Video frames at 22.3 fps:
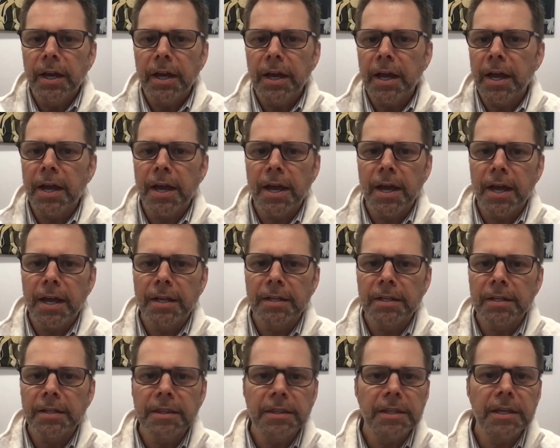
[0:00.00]

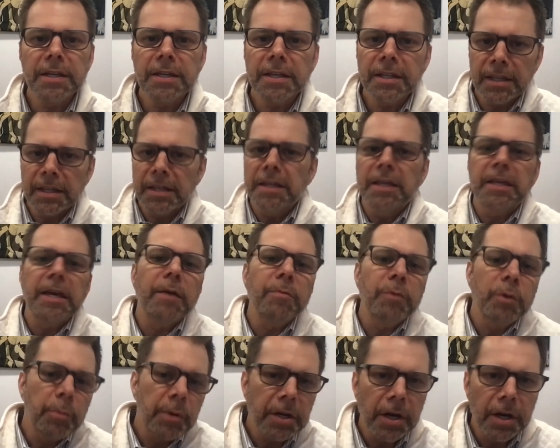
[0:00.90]
And they gave
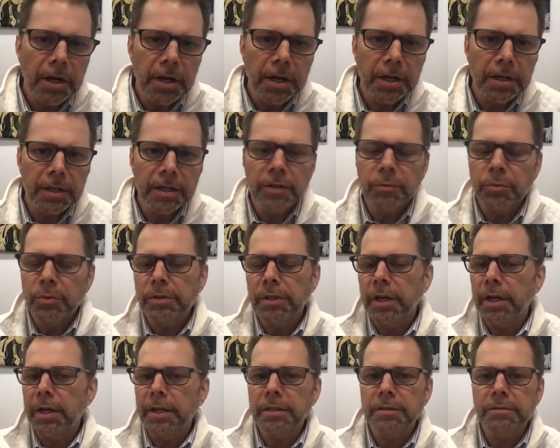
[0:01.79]
me a big hug and were
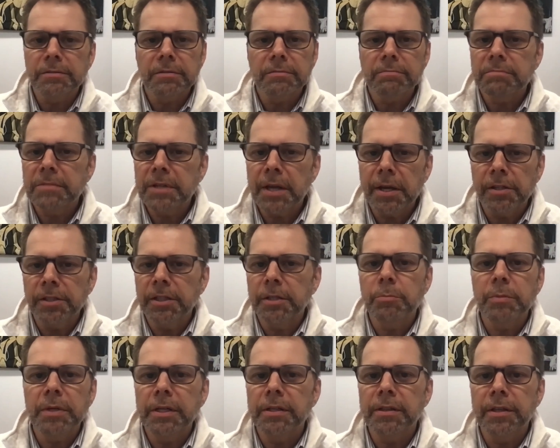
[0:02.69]
like
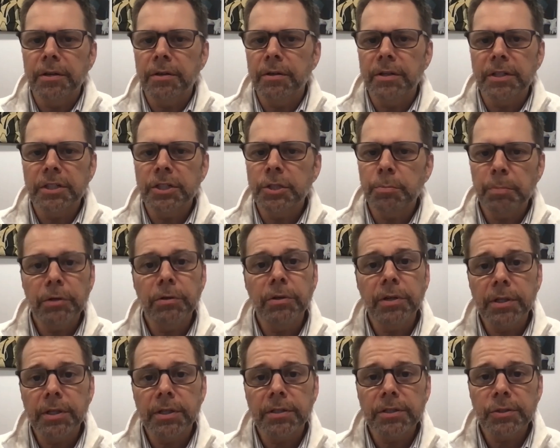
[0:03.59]
telling me their
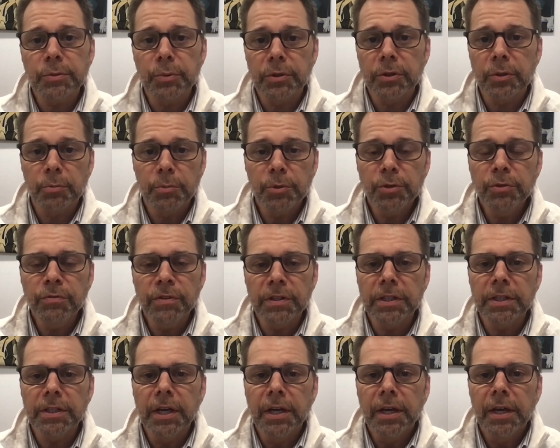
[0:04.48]
experience with the
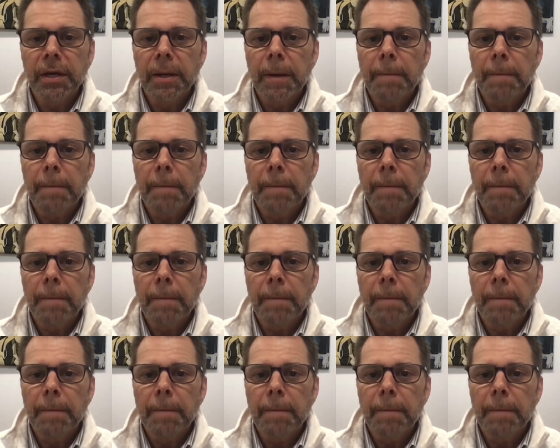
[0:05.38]
movie.